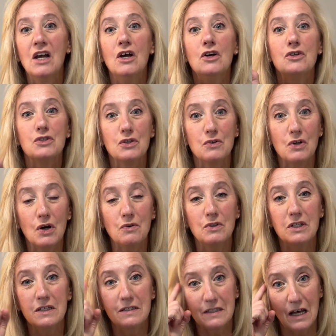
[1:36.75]
So note
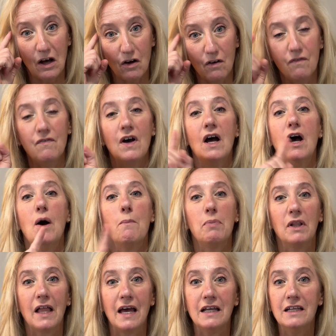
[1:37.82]
to self,
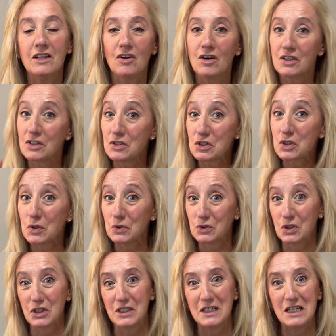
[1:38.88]
plan it on a shoulder
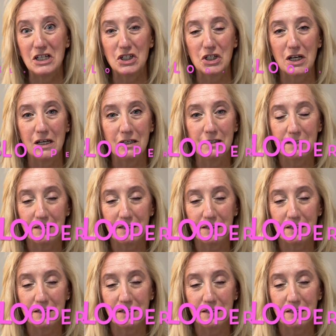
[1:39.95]
season,